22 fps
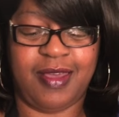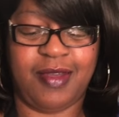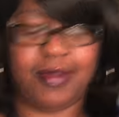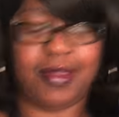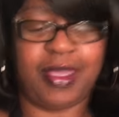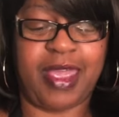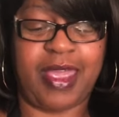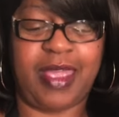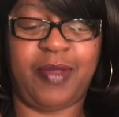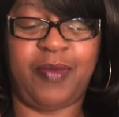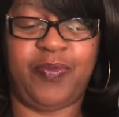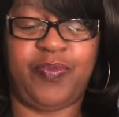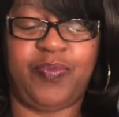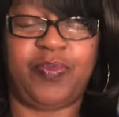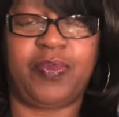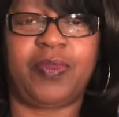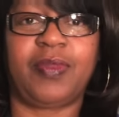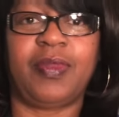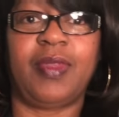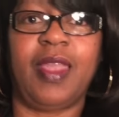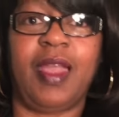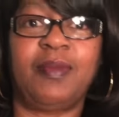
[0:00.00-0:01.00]
Okay,
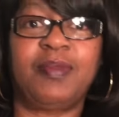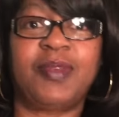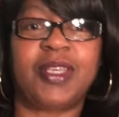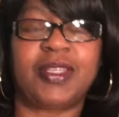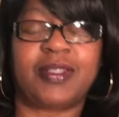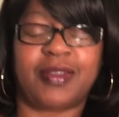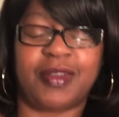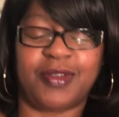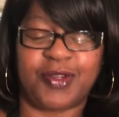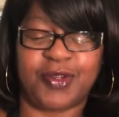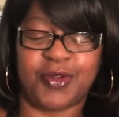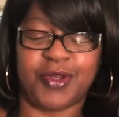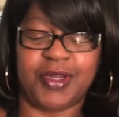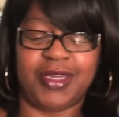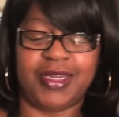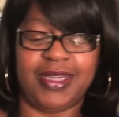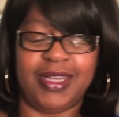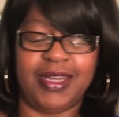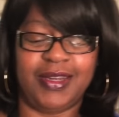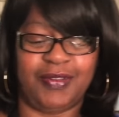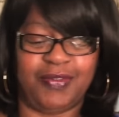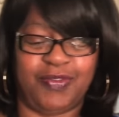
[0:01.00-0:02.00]
I'm just going to do a
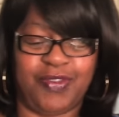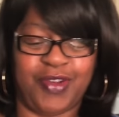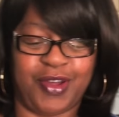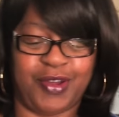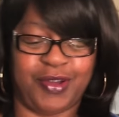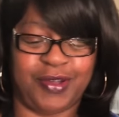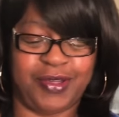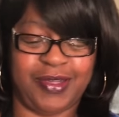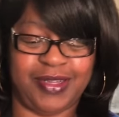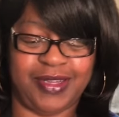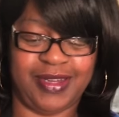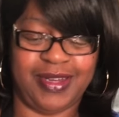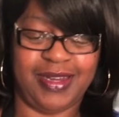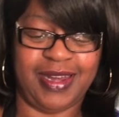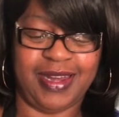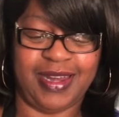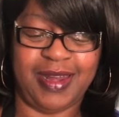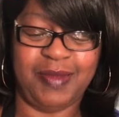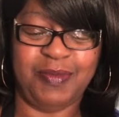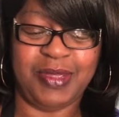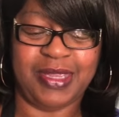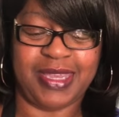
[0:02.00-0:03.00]
little first.
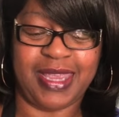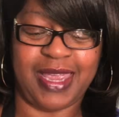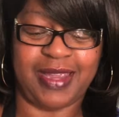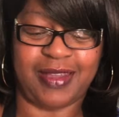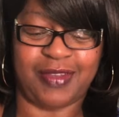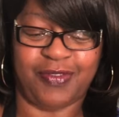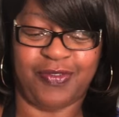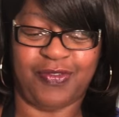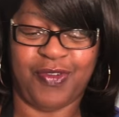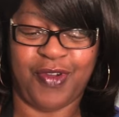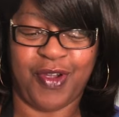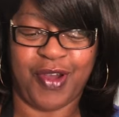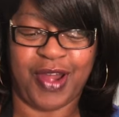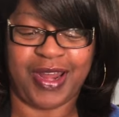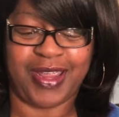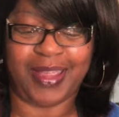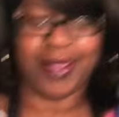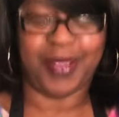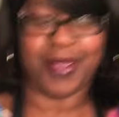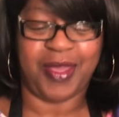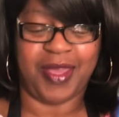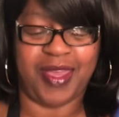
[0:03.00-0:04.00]
Let me take the
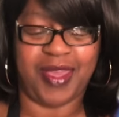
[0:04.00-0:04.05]
fork.